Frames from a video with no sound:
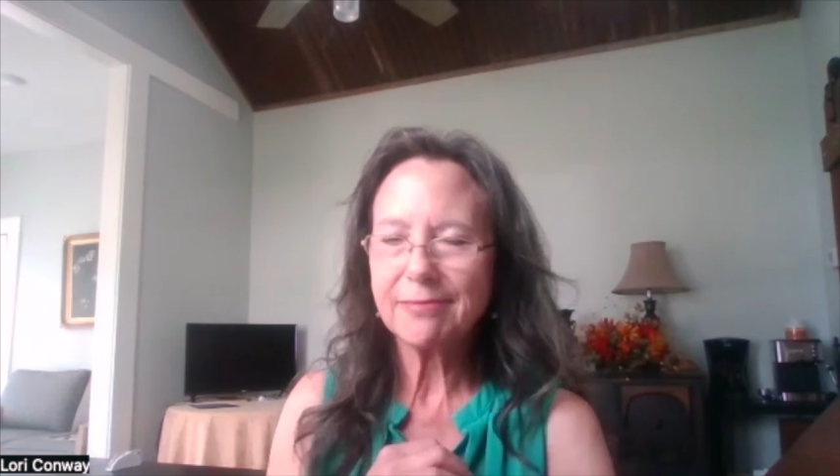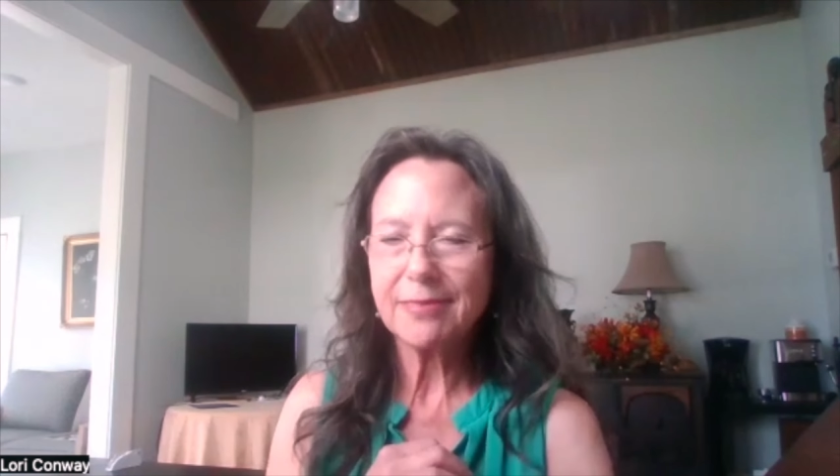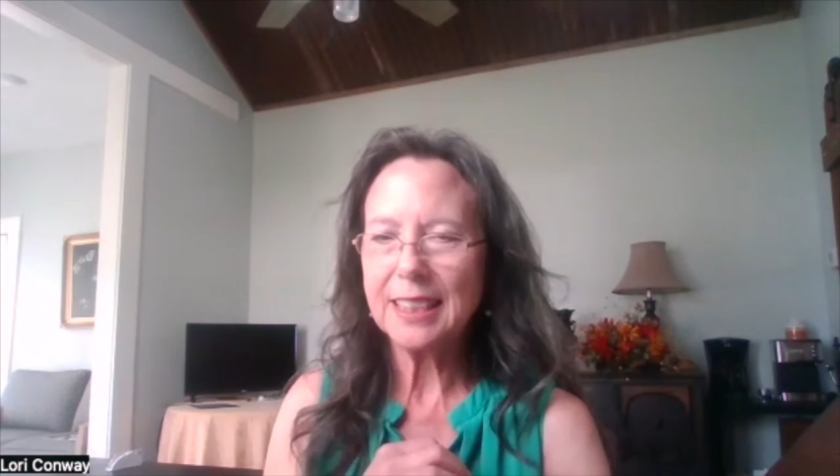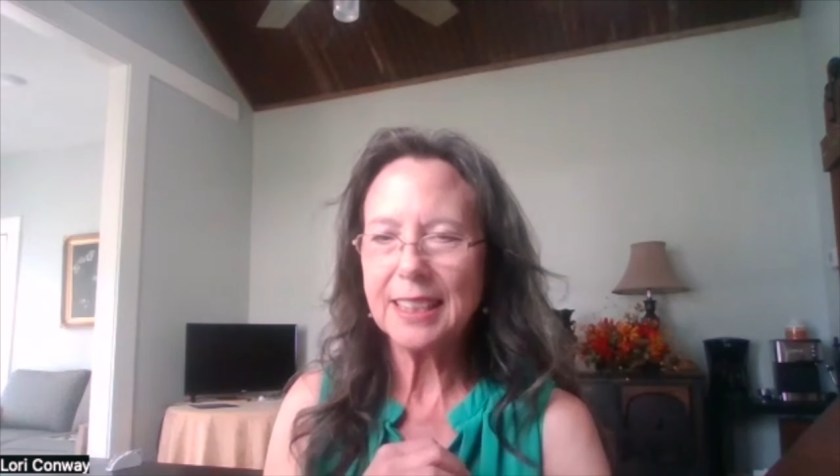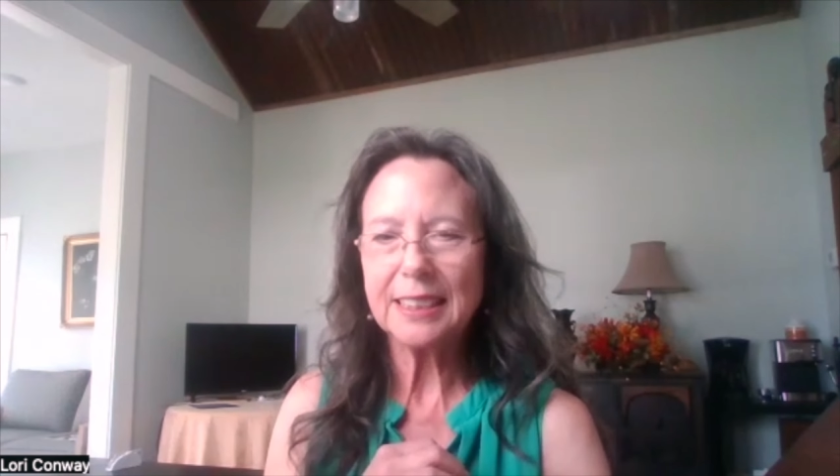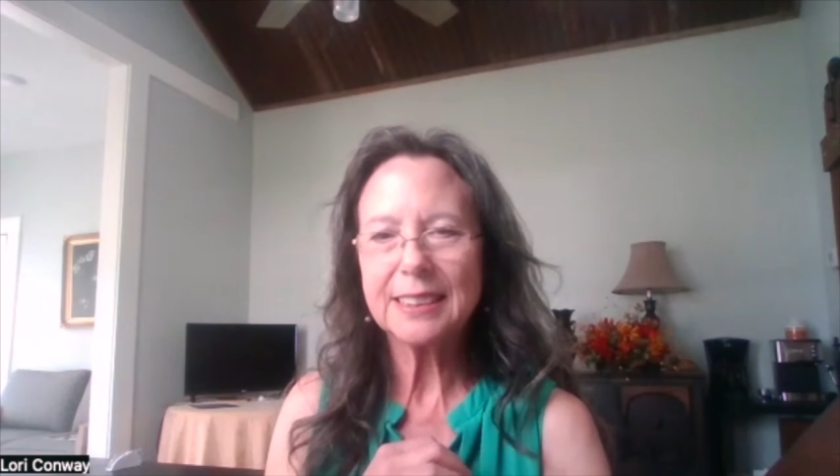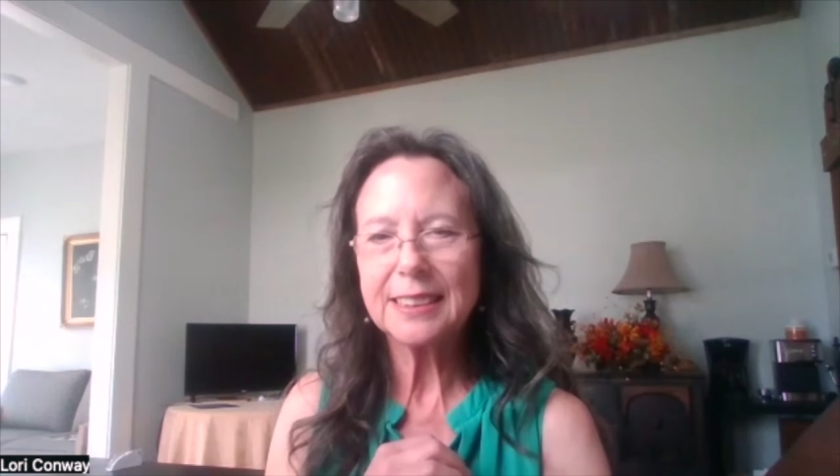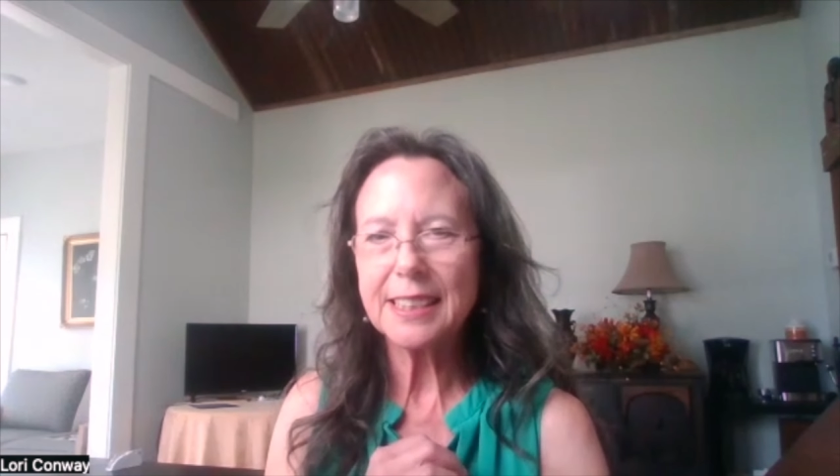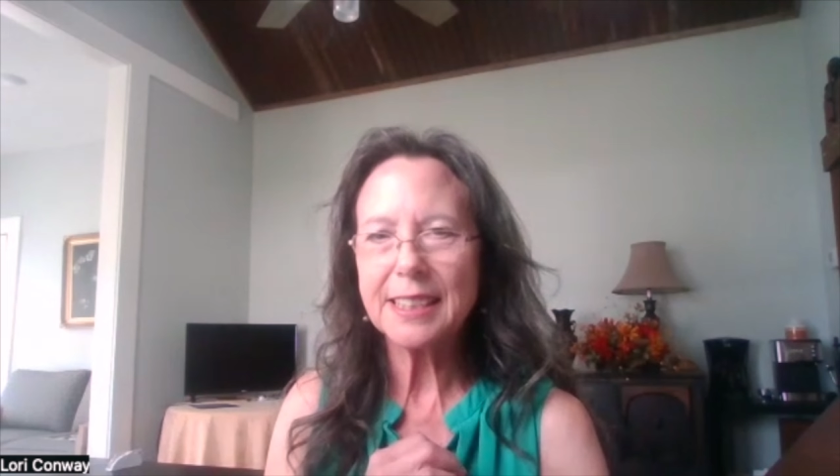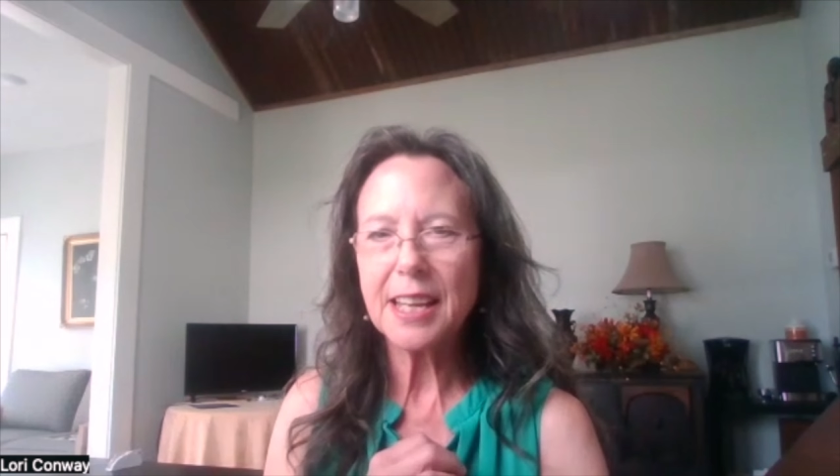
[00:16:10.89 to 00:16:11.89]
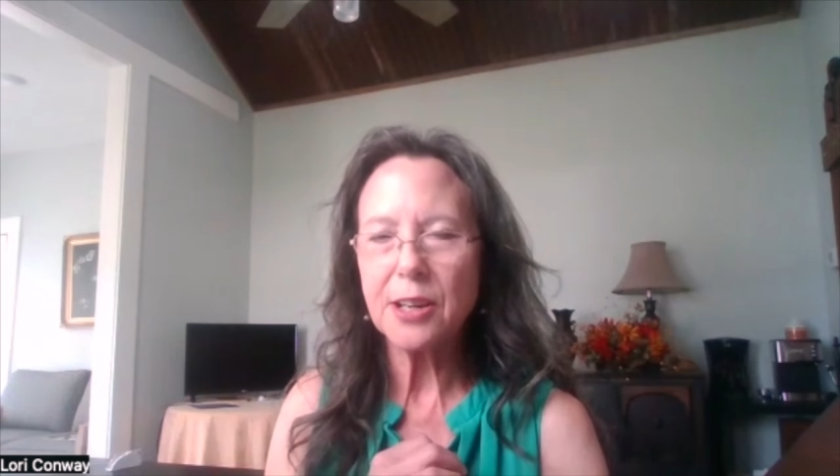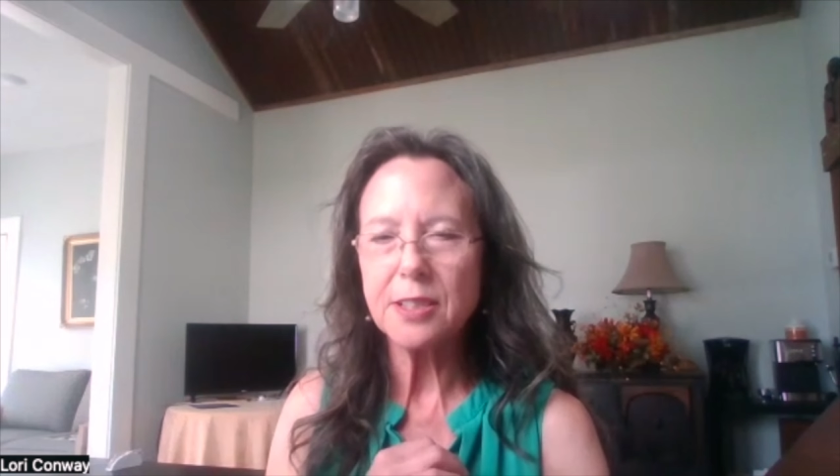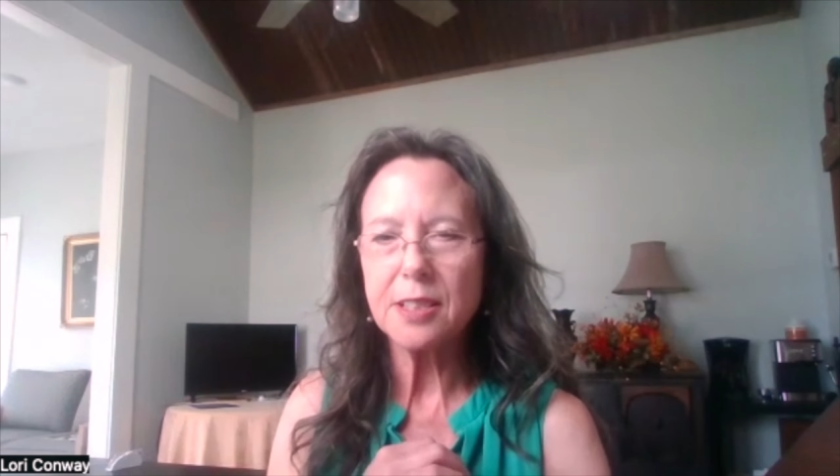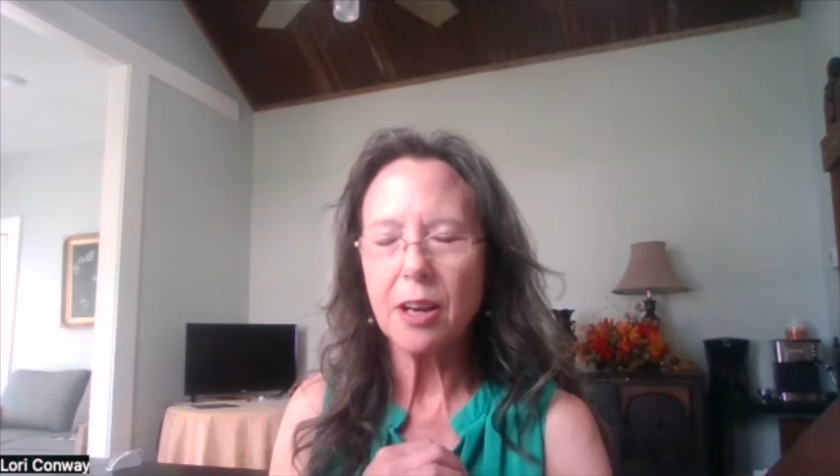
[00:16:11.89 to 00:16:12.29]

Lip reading: yeah, the care is